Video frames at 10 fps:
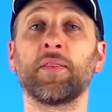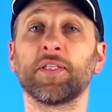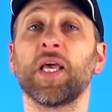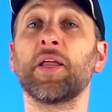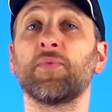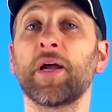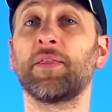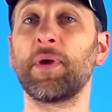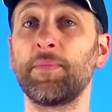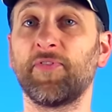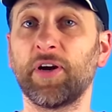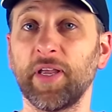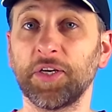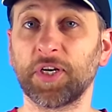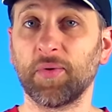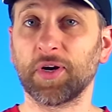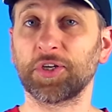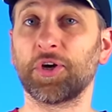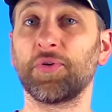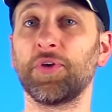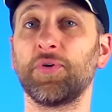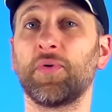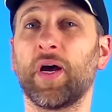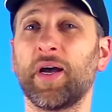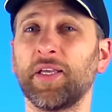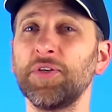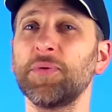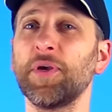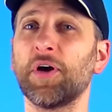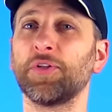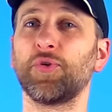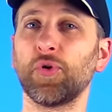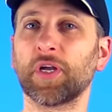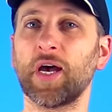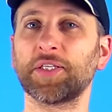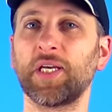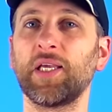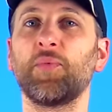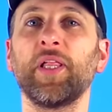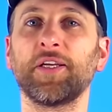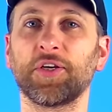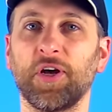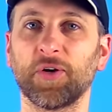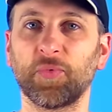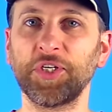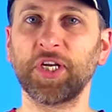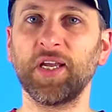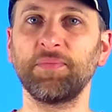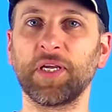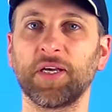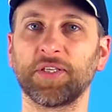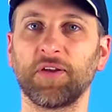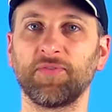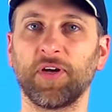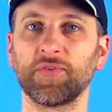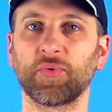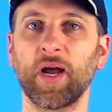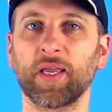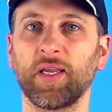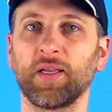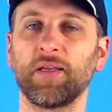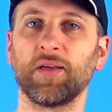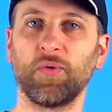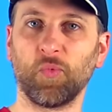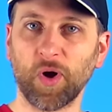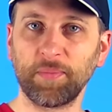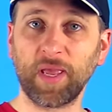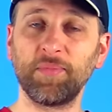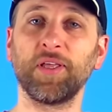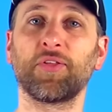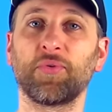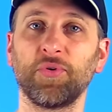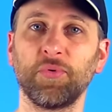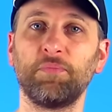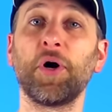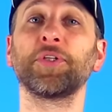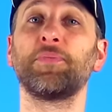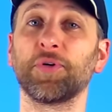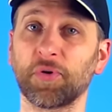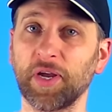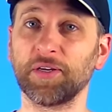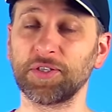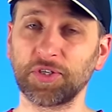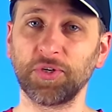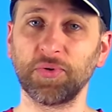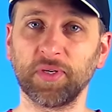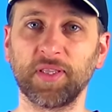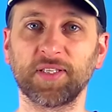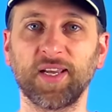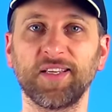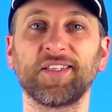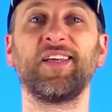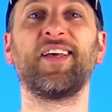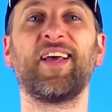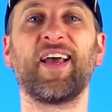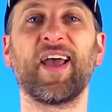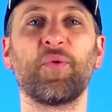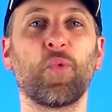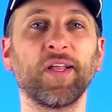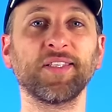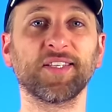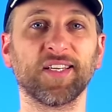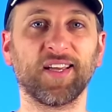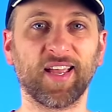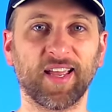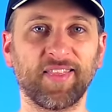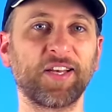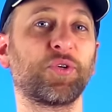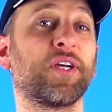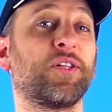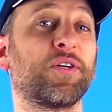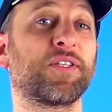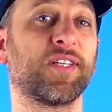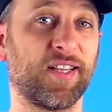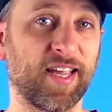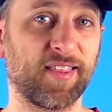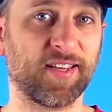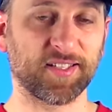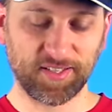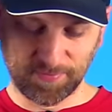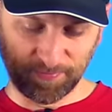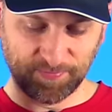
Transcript: The second Rock the Baby variation I want to show you uh, used to be called dual custody. We like to call it rich kid because it involves rocking one baby through multiple cradles, two in this case, at once, and that trick looks like this.